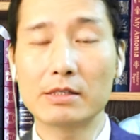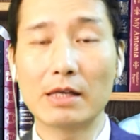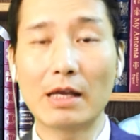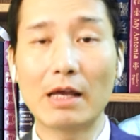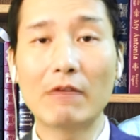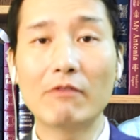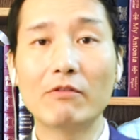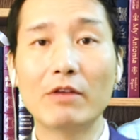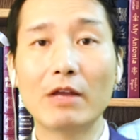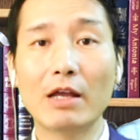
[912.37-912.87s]

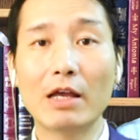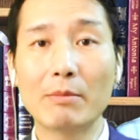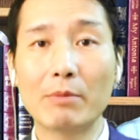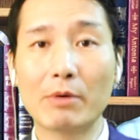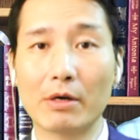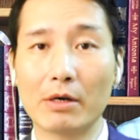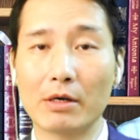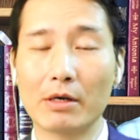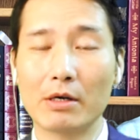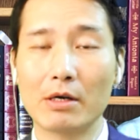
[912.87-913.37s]
slave
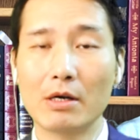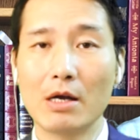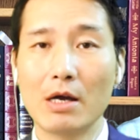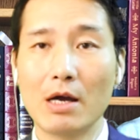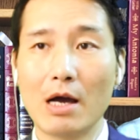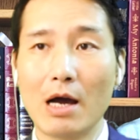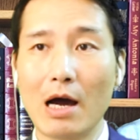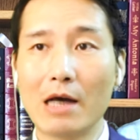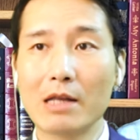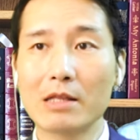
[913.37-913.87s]
labor
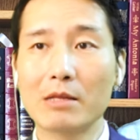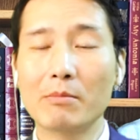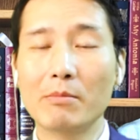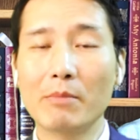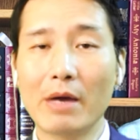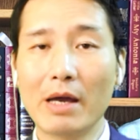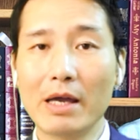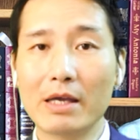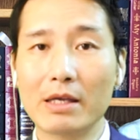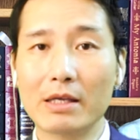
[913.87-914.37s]
are the
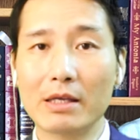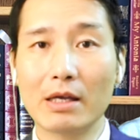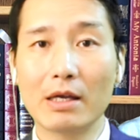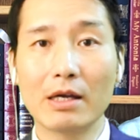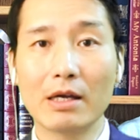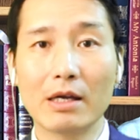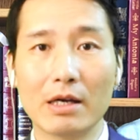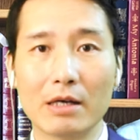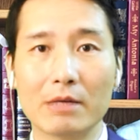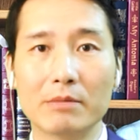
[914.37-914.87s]
main
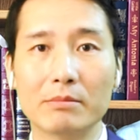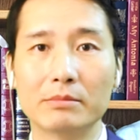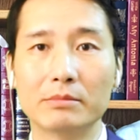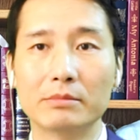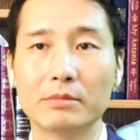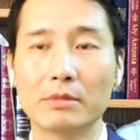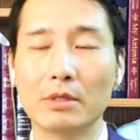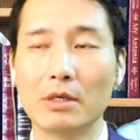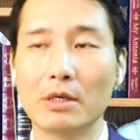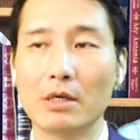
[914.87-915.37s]
income
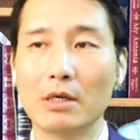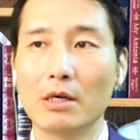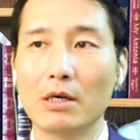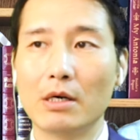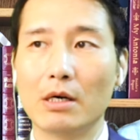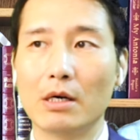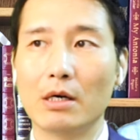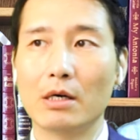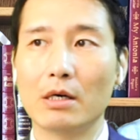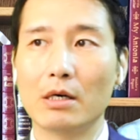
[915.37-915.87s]

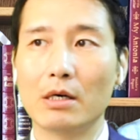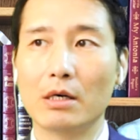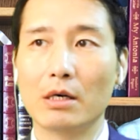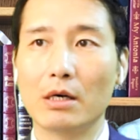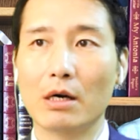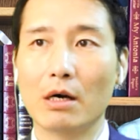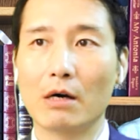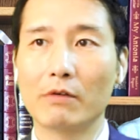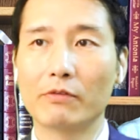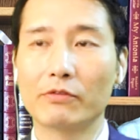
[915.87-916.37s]

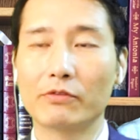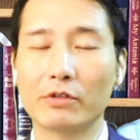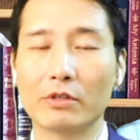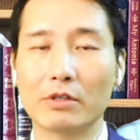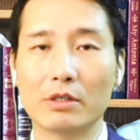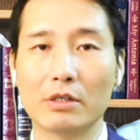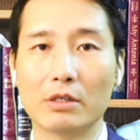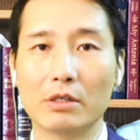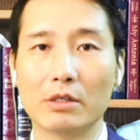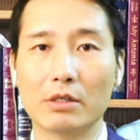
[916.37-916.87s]
of
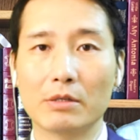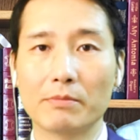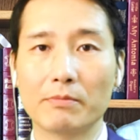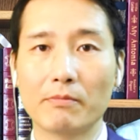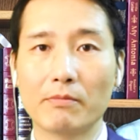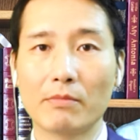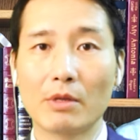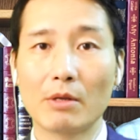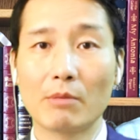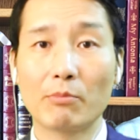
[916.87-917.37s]
the
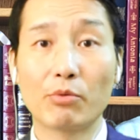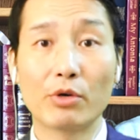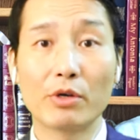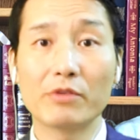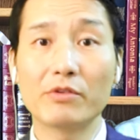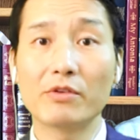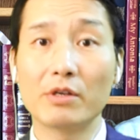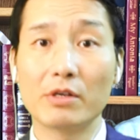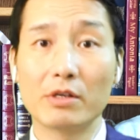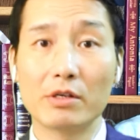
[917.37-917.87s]

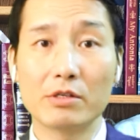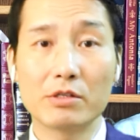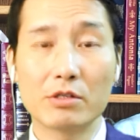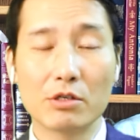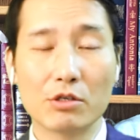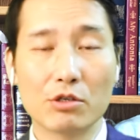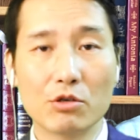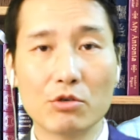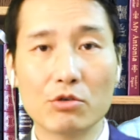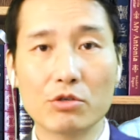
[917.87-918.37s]
prison
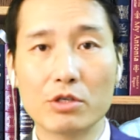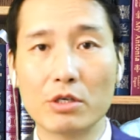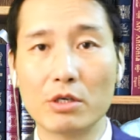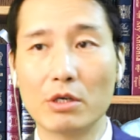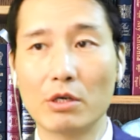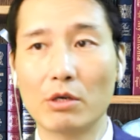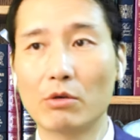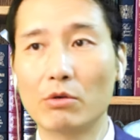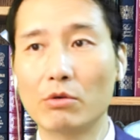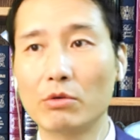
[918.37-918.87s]

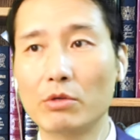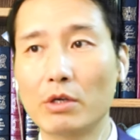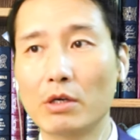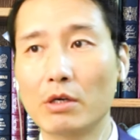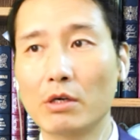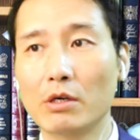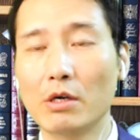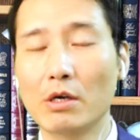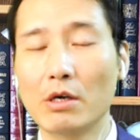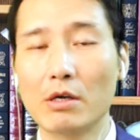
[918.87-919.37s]
institution,
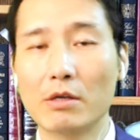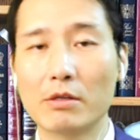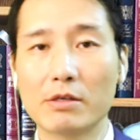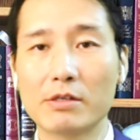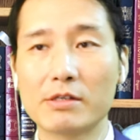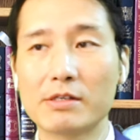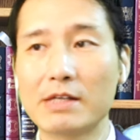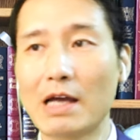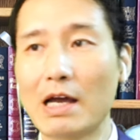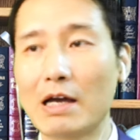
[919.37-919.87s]
including
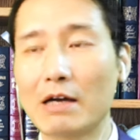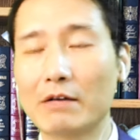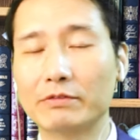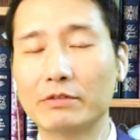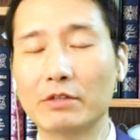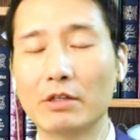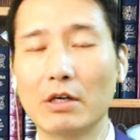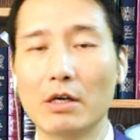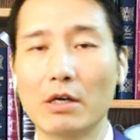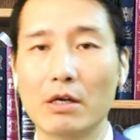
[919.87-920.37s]
the
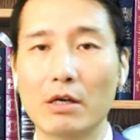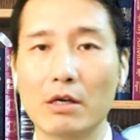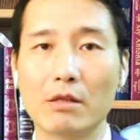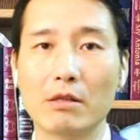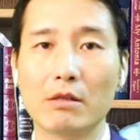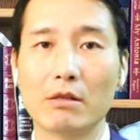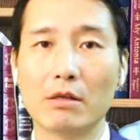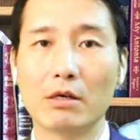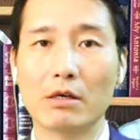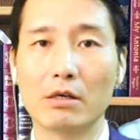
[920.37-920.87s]
staff
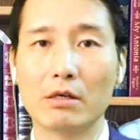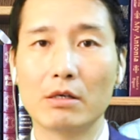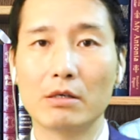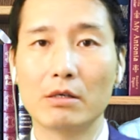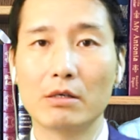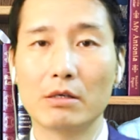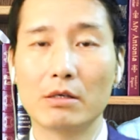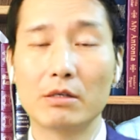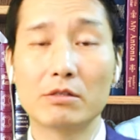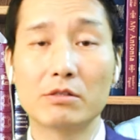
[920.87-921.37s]
in
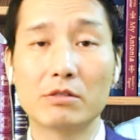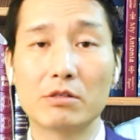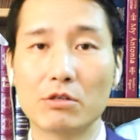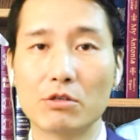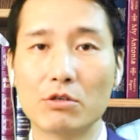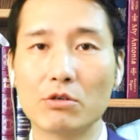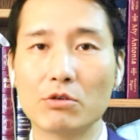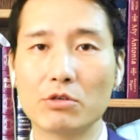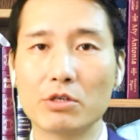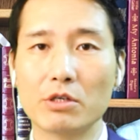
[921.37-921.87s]
the
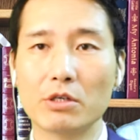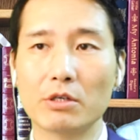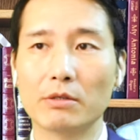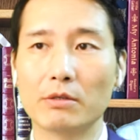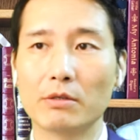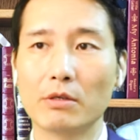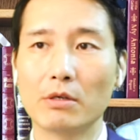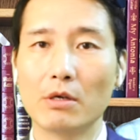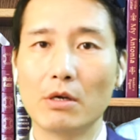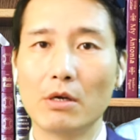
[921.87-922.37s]

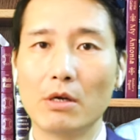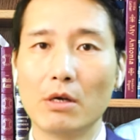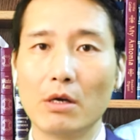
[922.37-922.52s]
institution.